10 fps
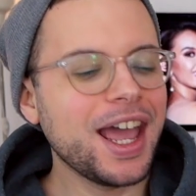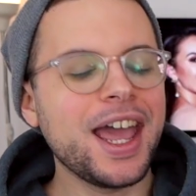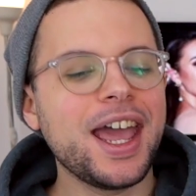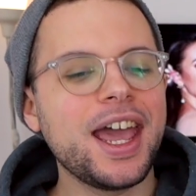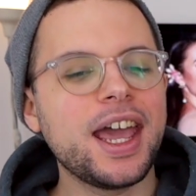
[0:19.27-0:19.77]

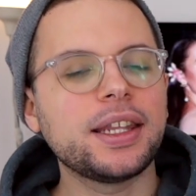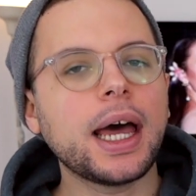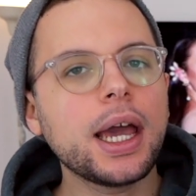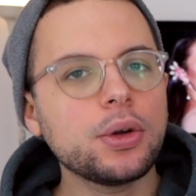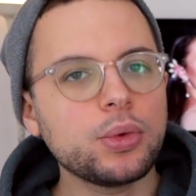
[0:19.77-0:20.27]
And
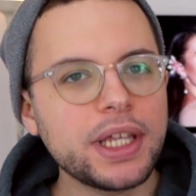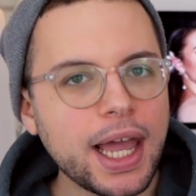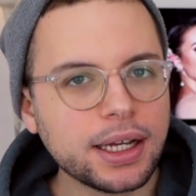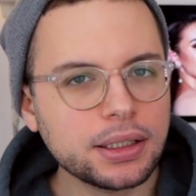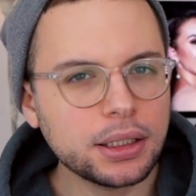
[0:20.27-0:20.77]
I
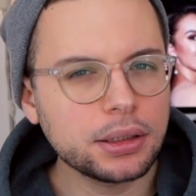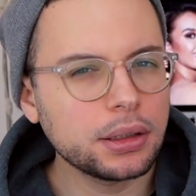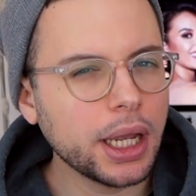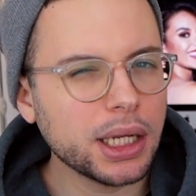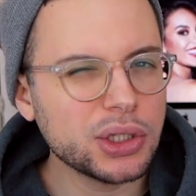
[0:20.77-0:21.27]
reacted
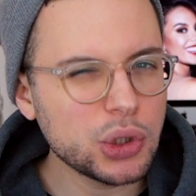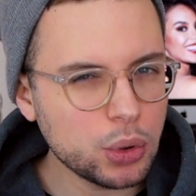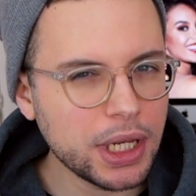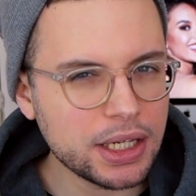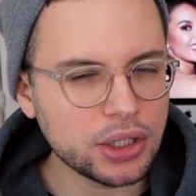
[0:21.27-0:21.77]
like
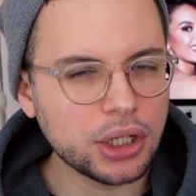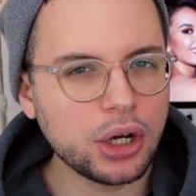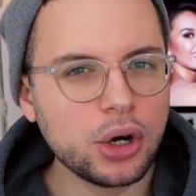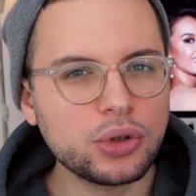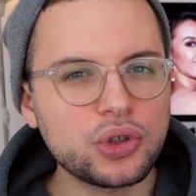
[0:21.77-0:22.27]
2 days
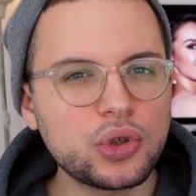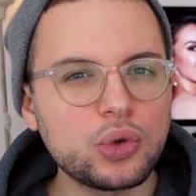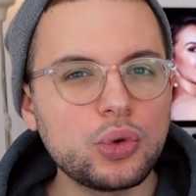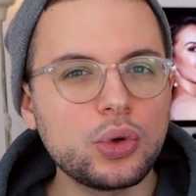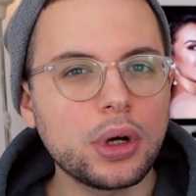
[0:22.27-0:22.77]
ago
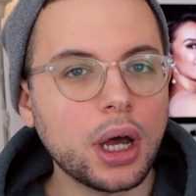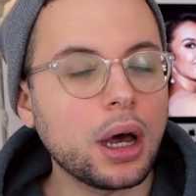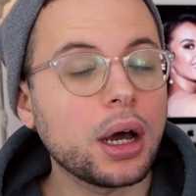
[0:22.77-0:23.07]
to